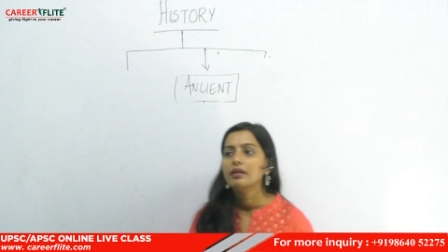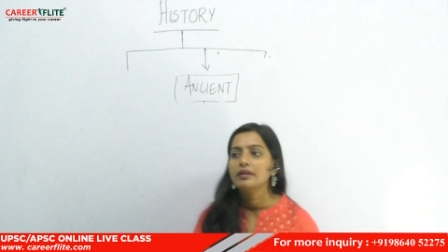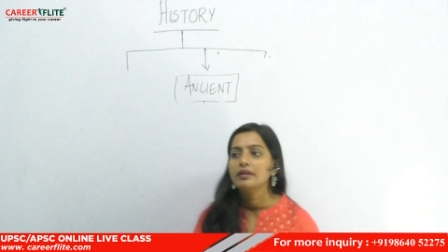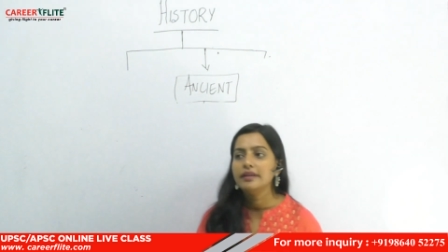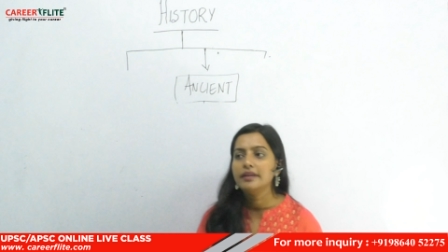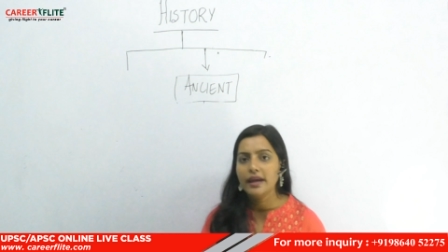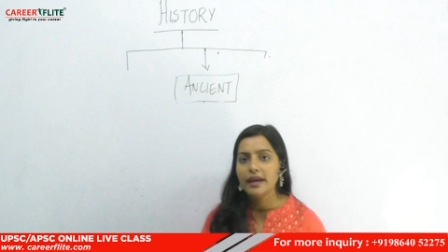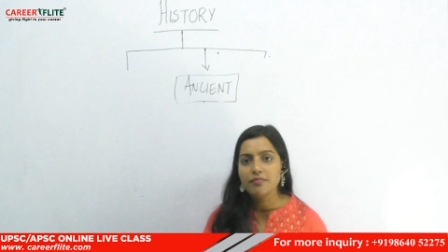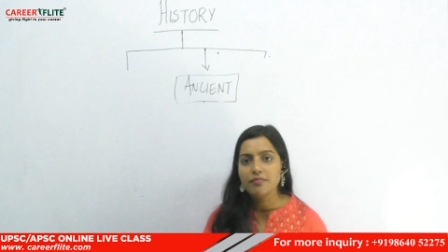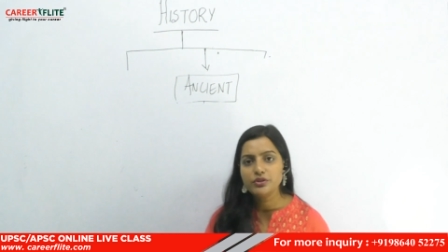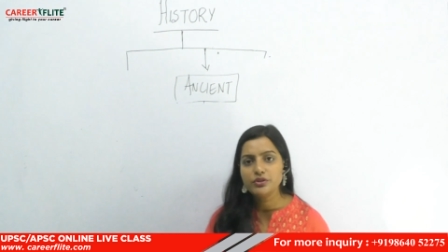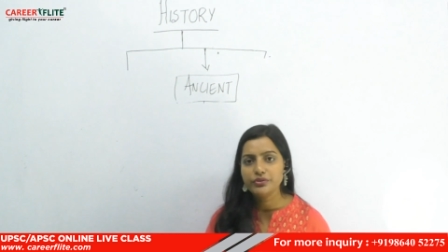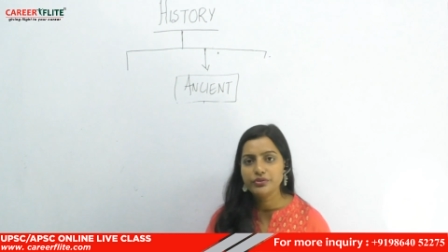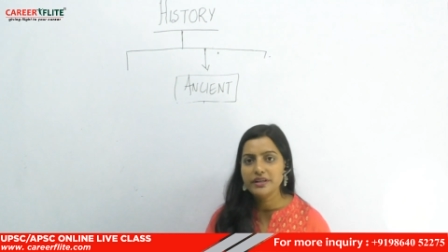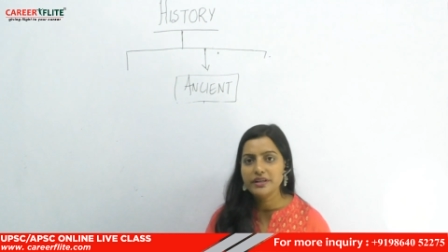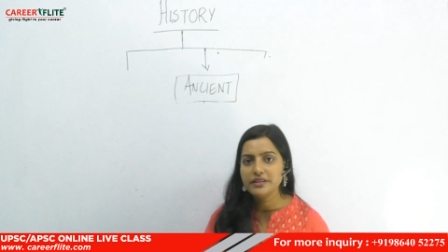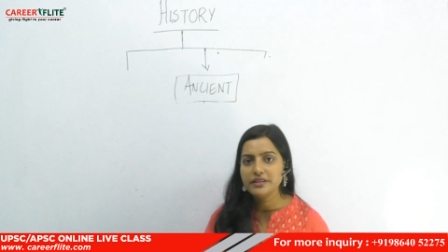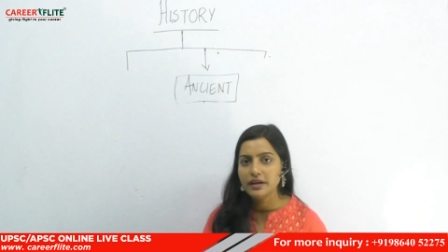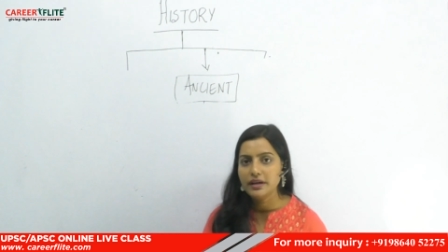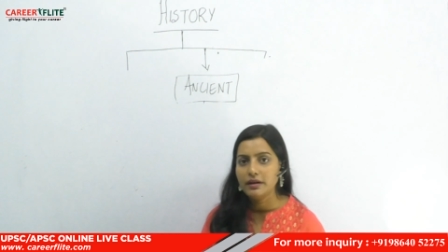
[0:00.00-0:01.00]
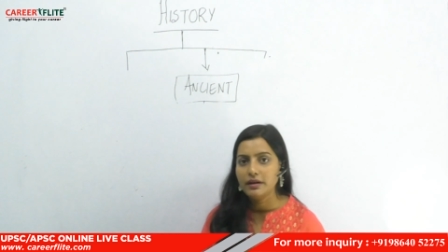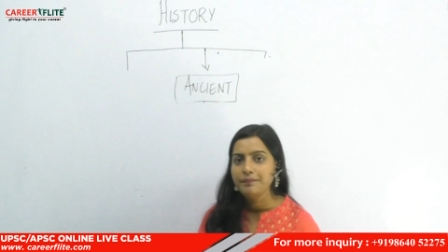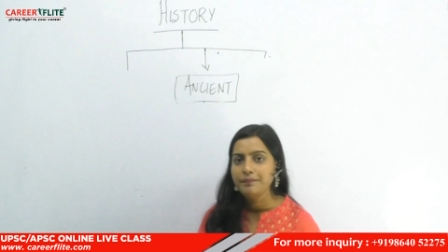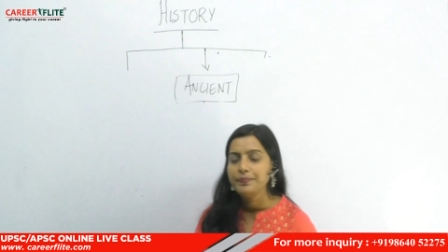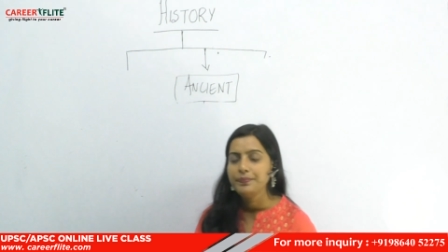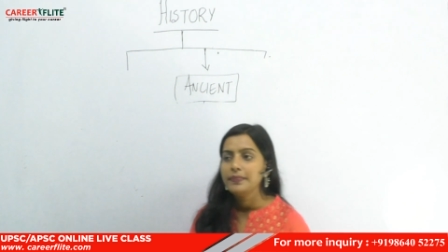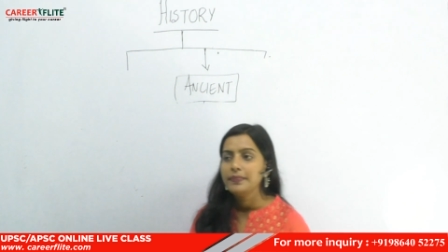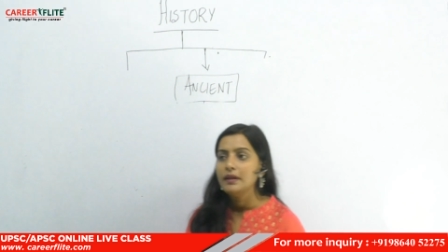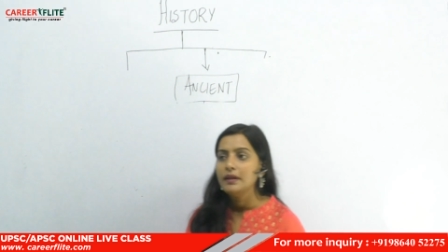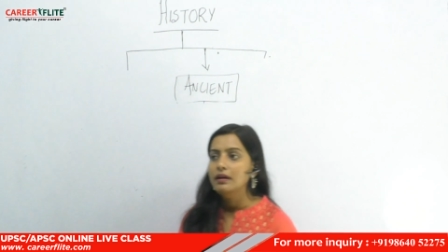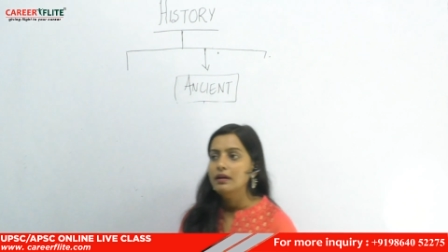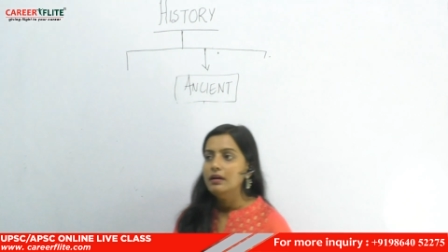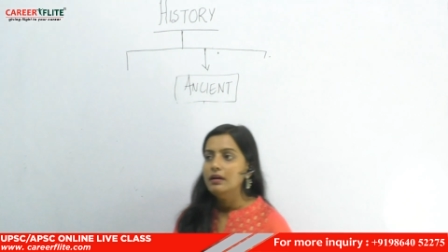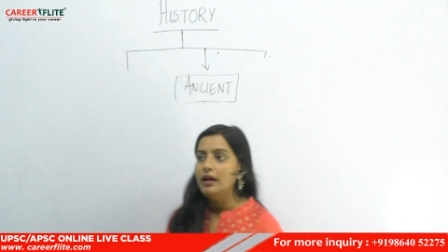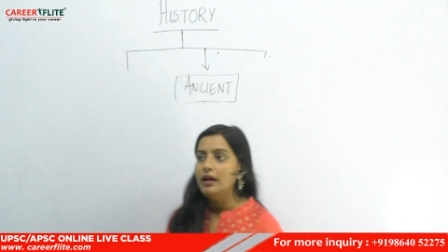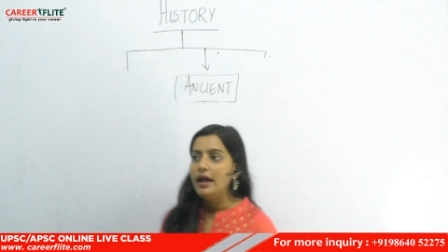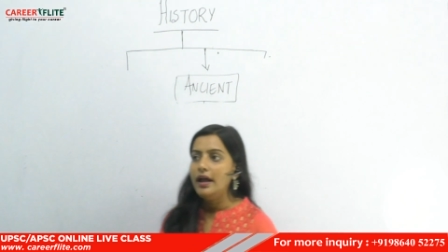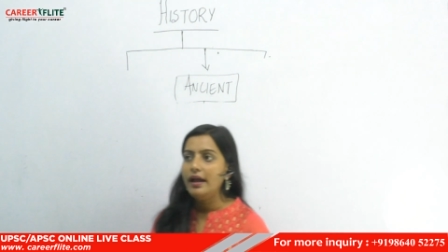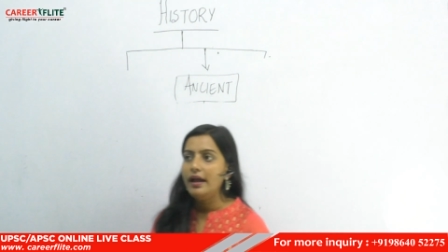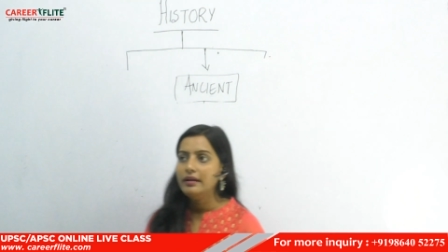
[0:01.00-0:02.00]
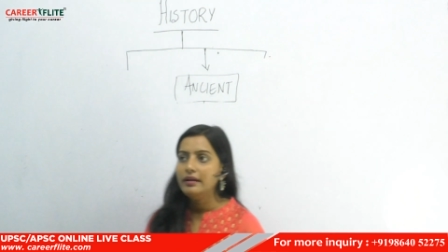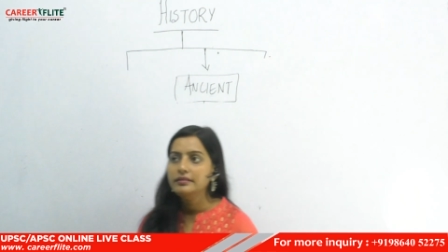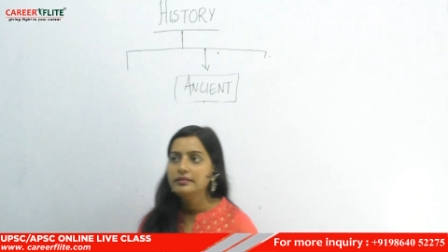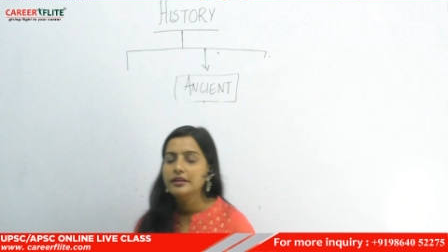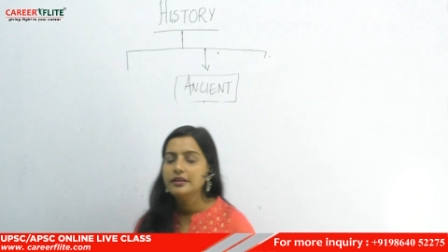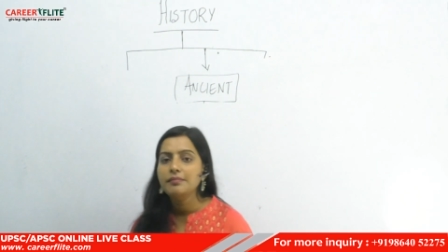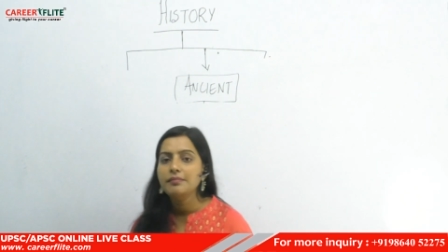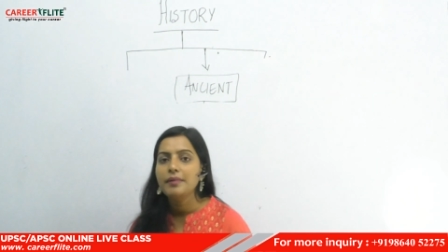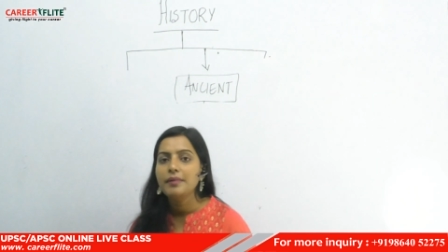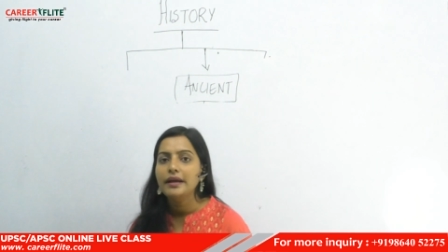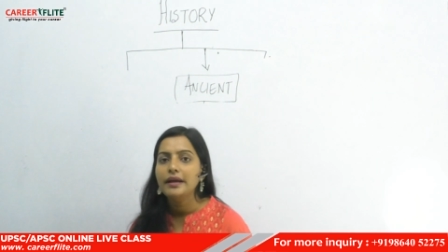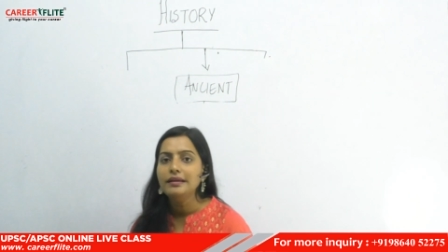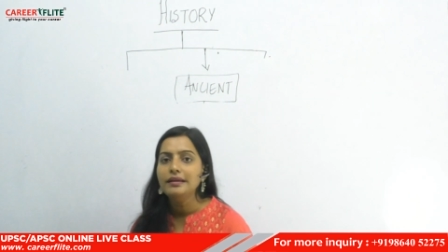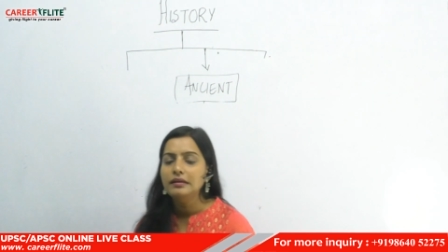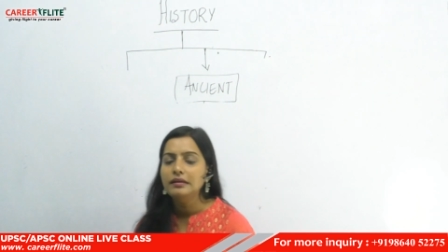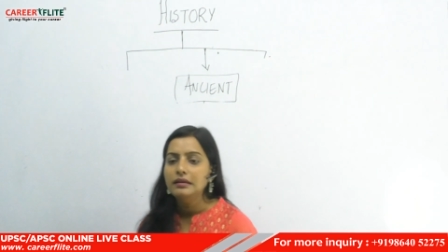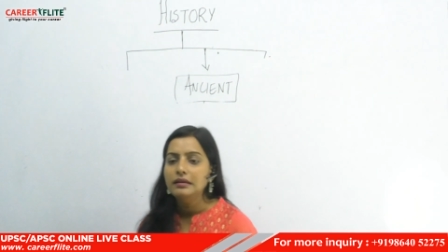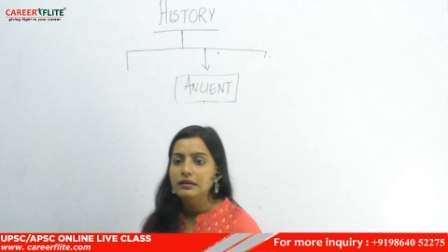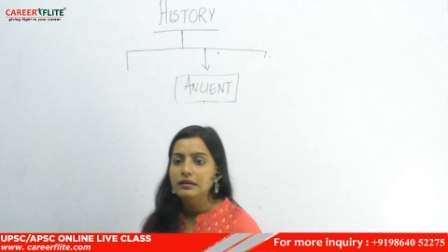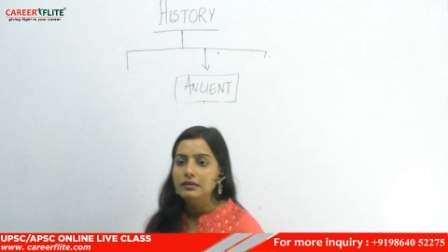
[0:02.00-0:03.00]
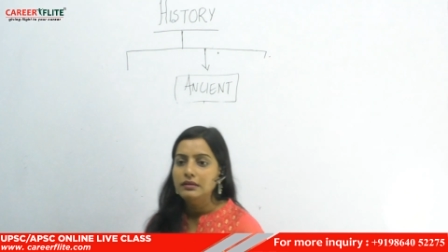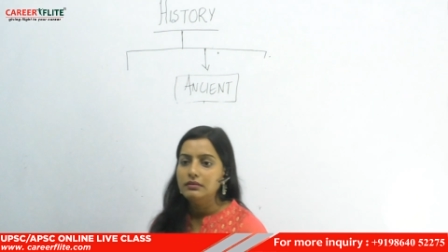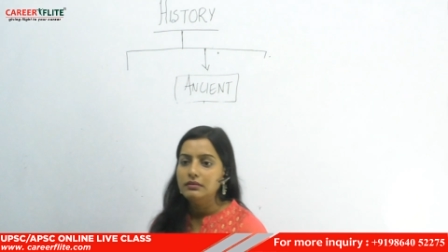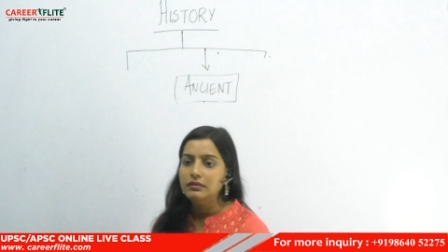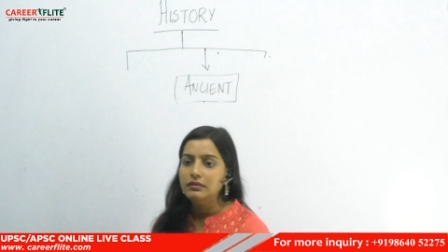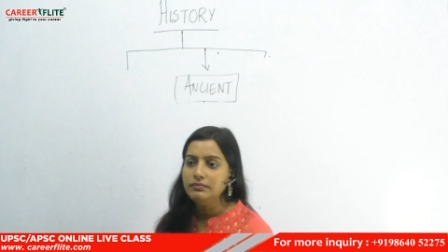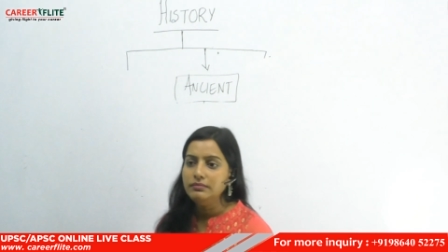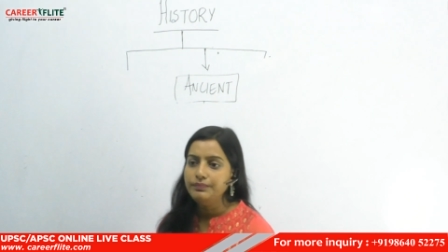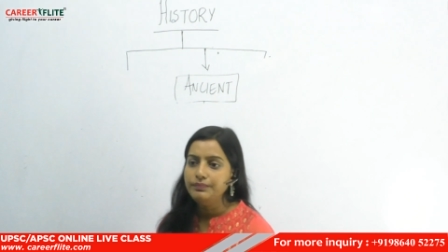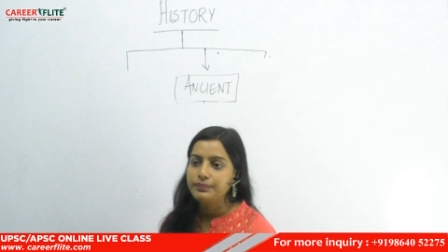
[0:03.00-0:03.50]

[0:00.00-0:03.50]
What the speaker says: came to India, and thereby, you know,